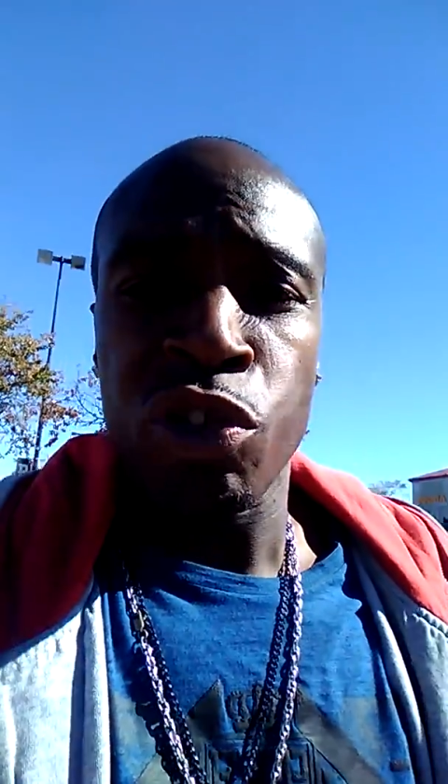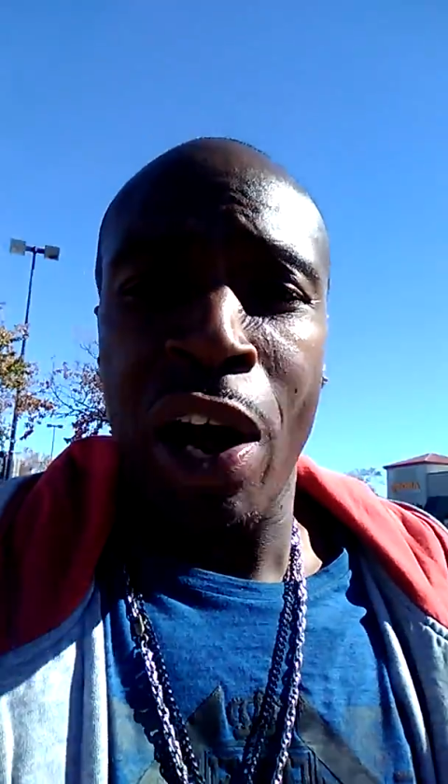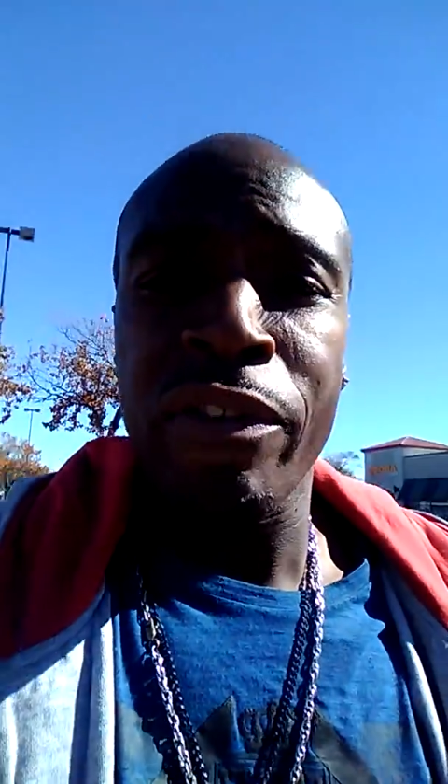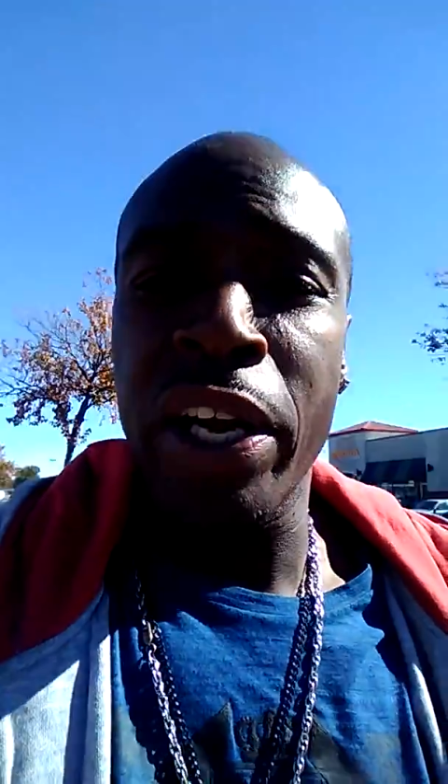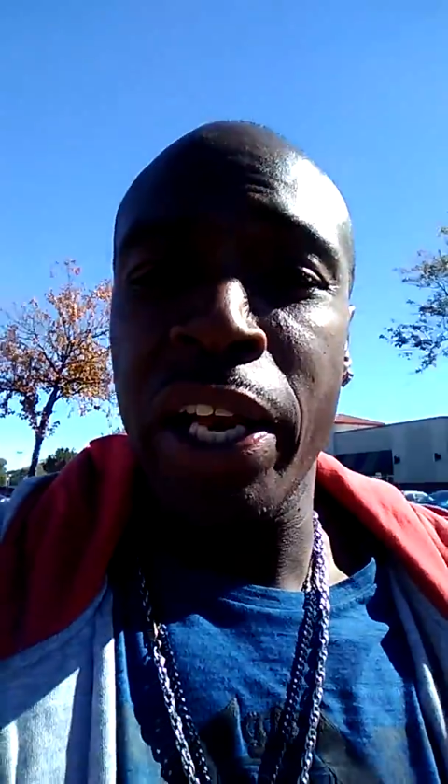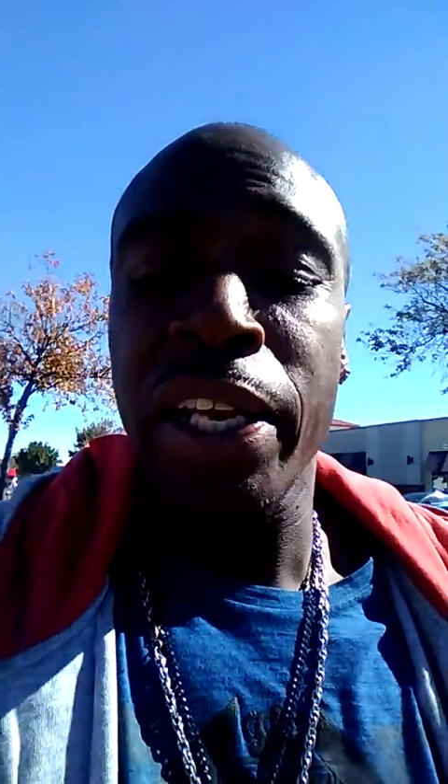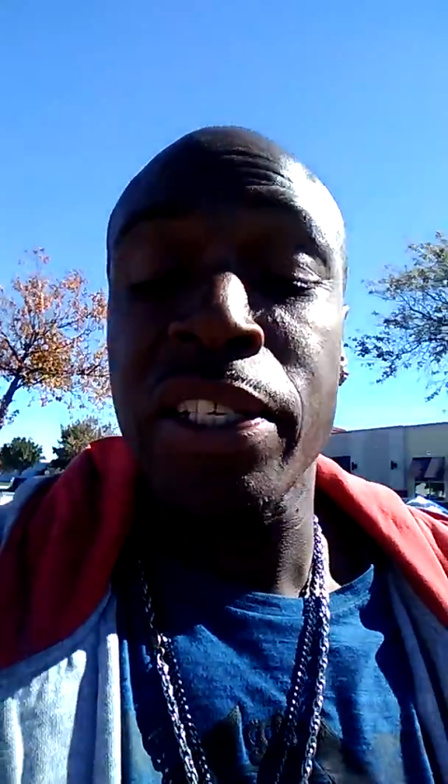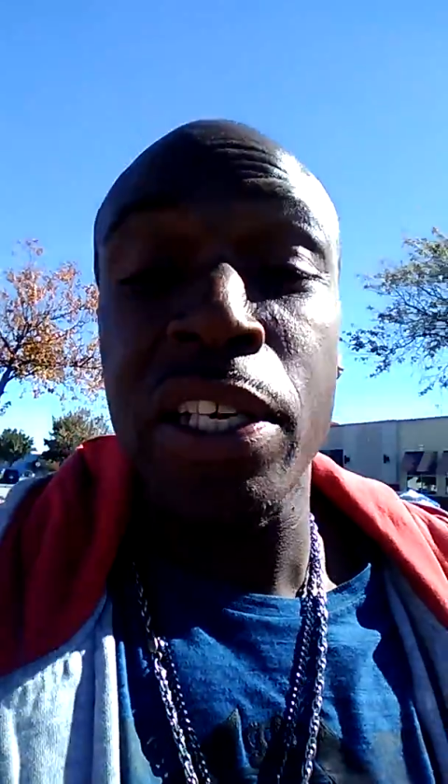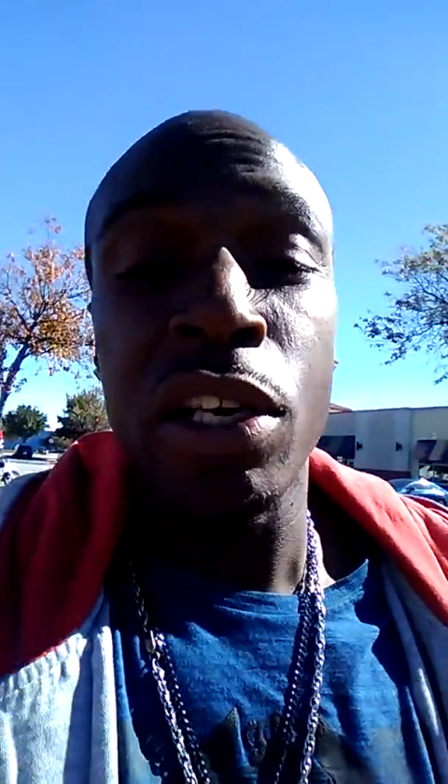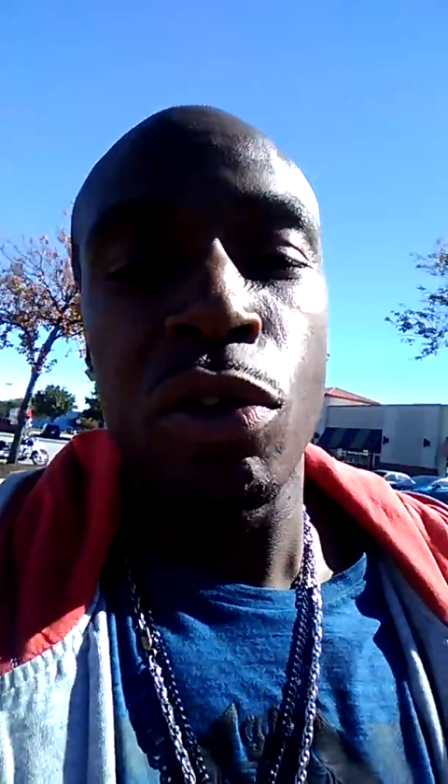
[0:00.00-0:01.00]
Travel LA
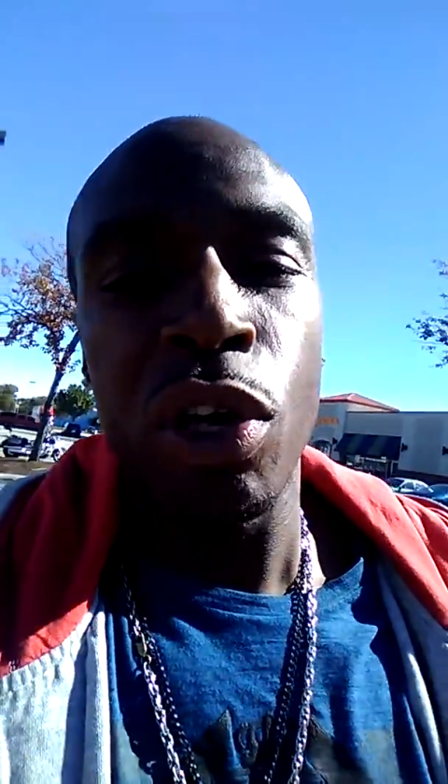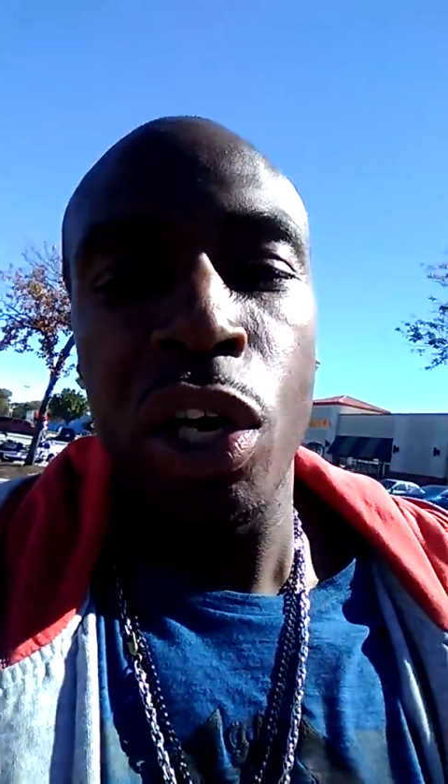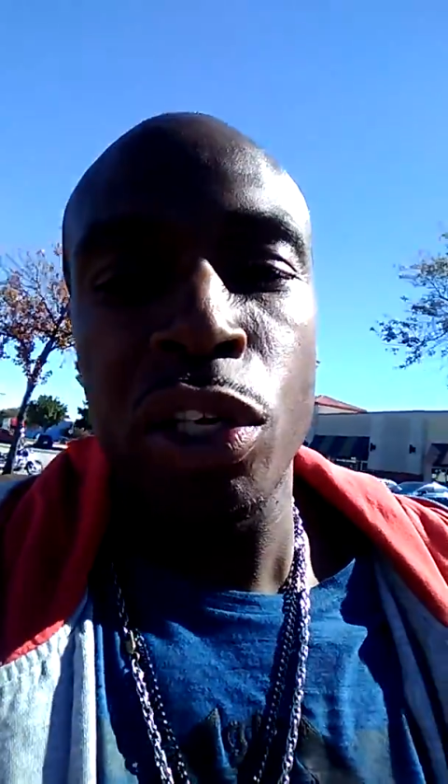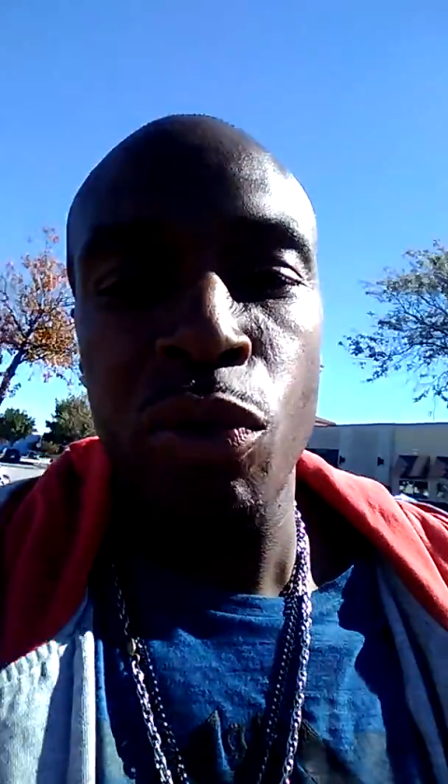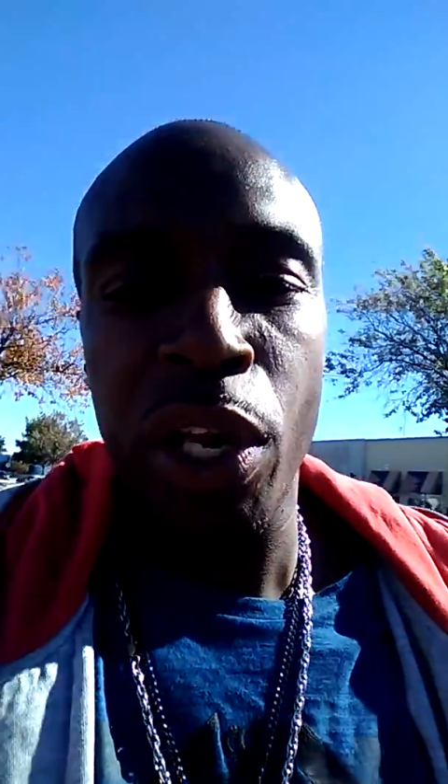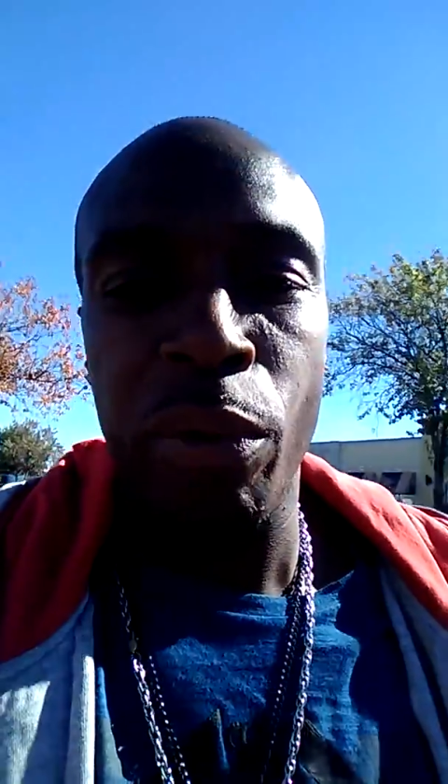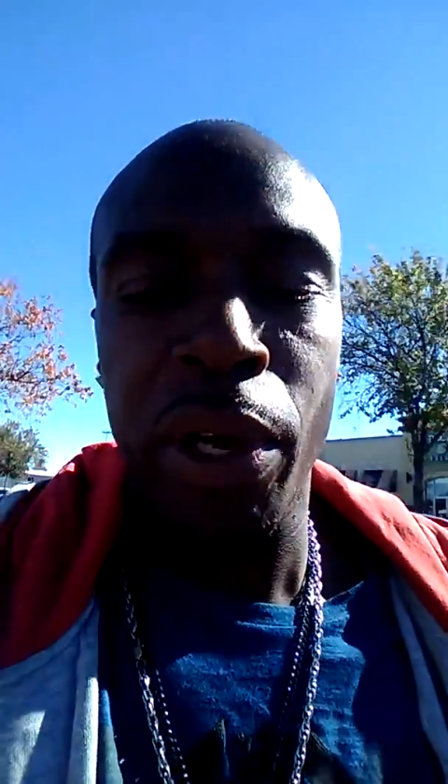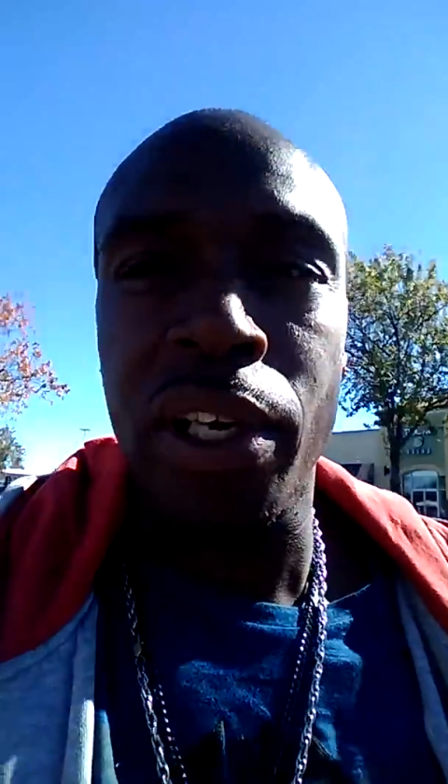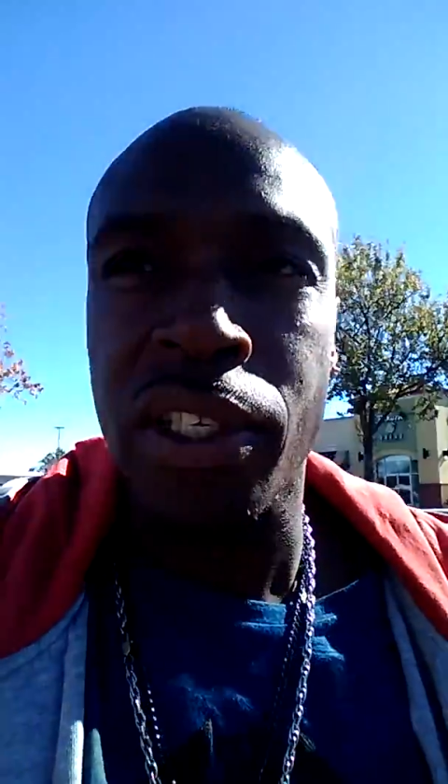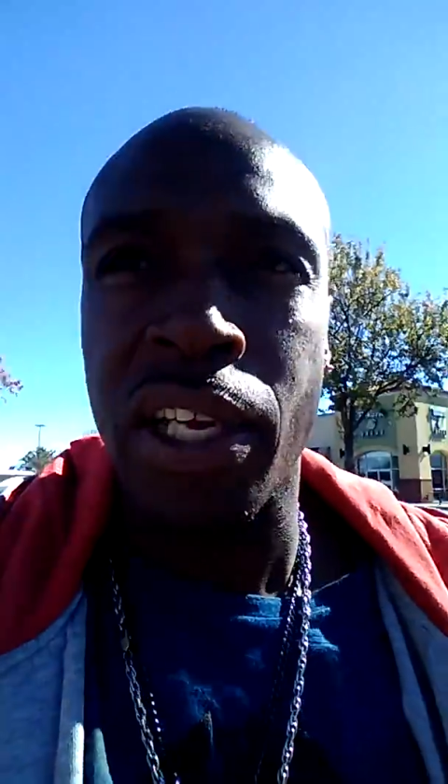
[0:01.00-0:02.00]
still gonna love you
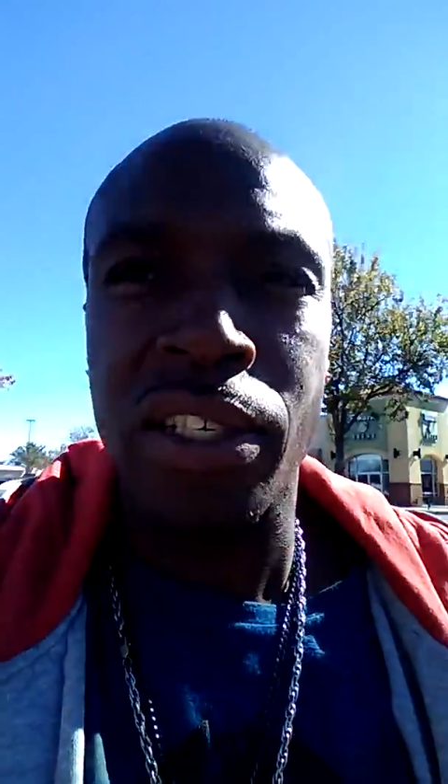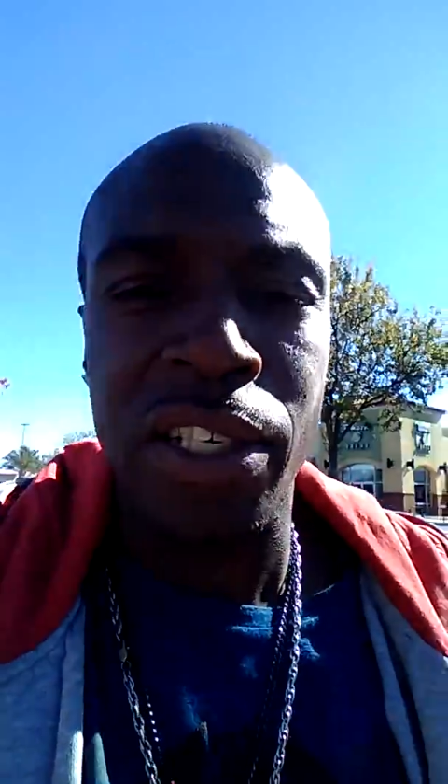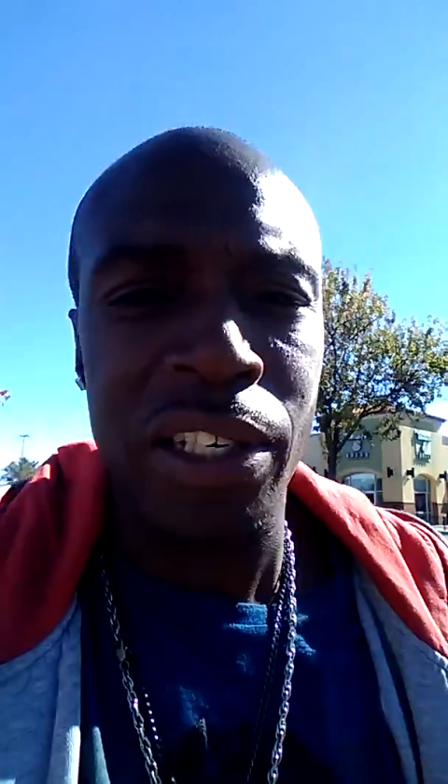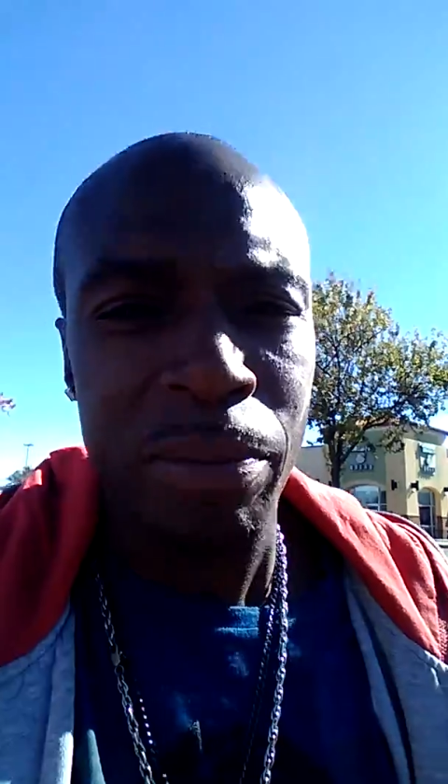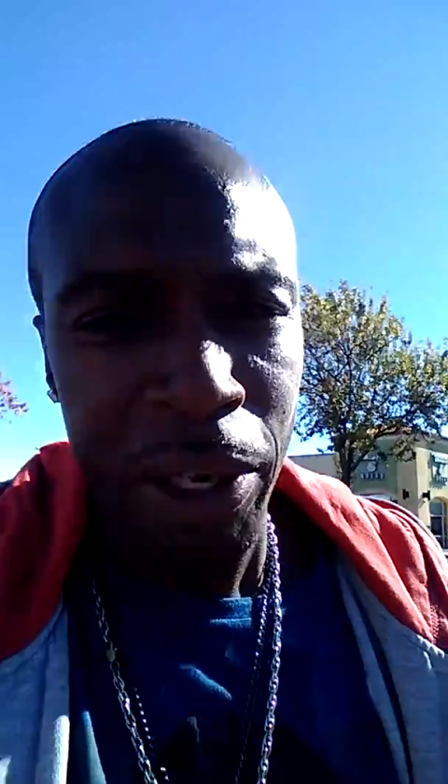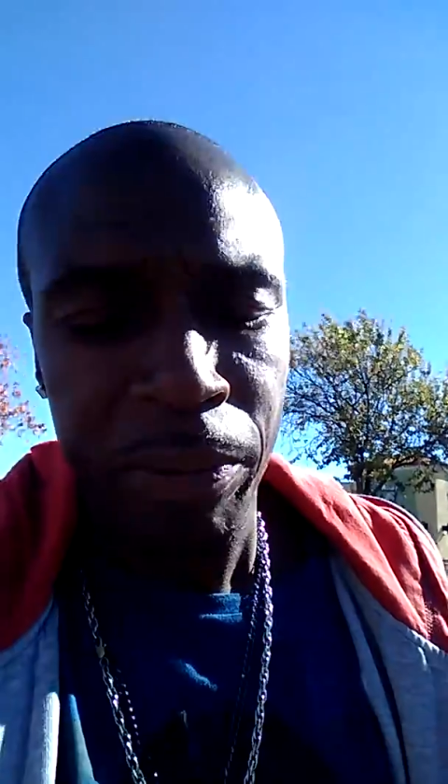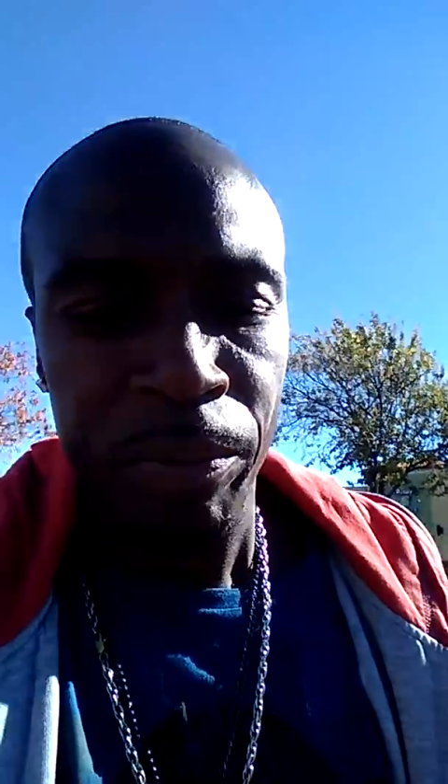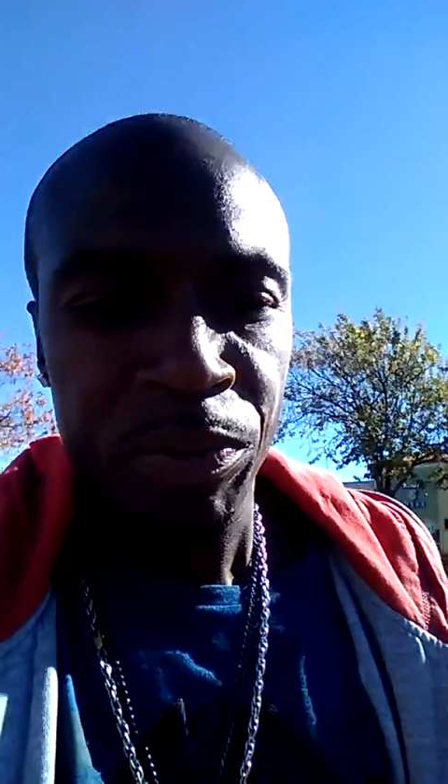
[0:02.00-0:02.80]
anyway, cause that's just me.